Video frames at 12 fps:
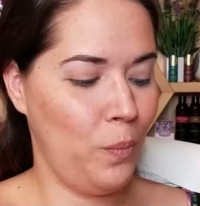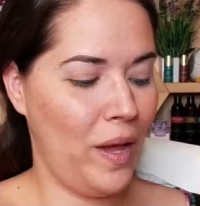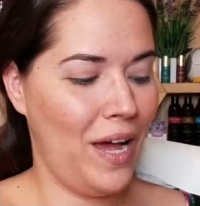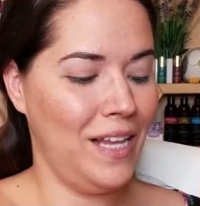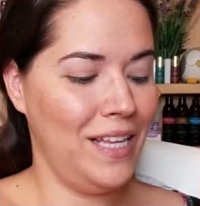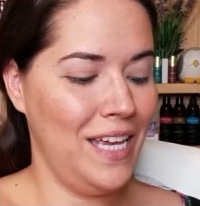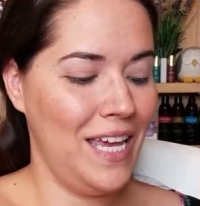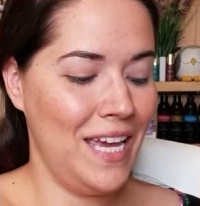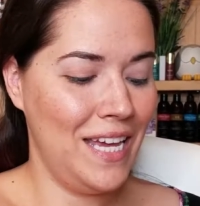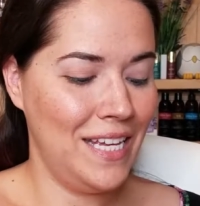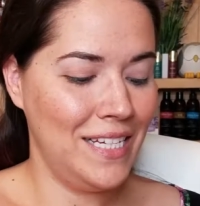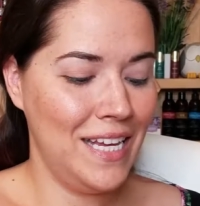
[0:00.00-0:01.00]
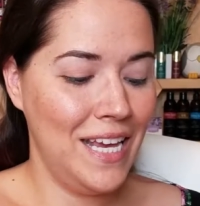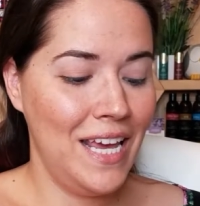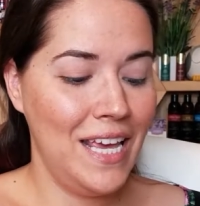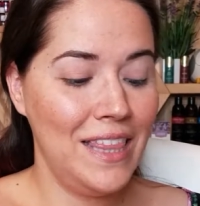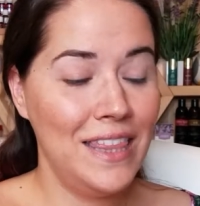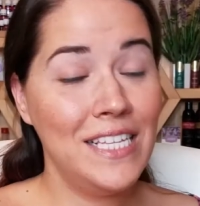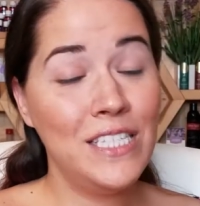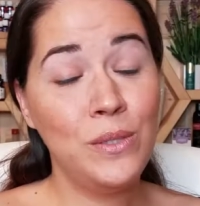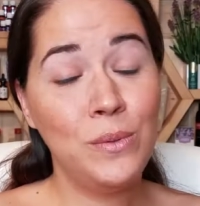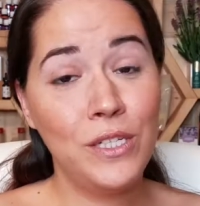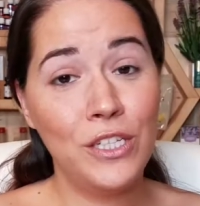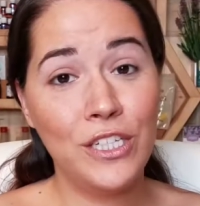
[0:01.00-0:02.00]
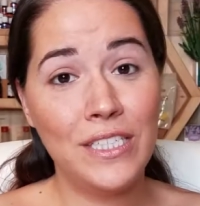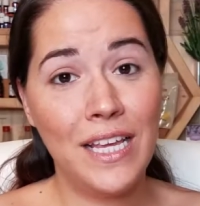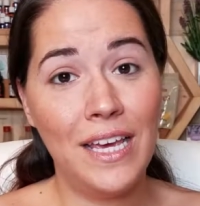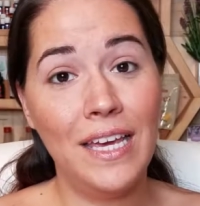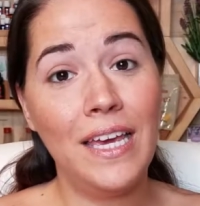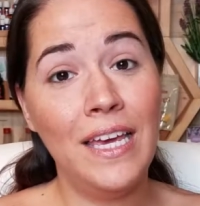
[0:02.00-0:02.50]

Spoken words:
Palette, and this is what it looks like,